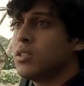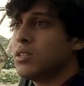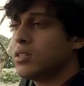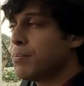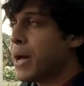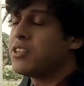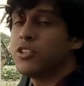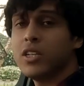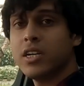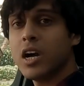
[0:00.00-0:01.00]
the
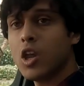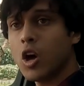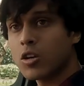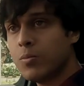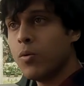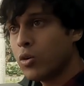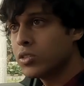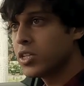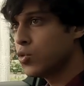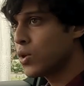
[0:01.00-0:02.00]
battery a lot more
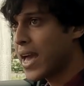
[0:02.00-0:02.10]
than you can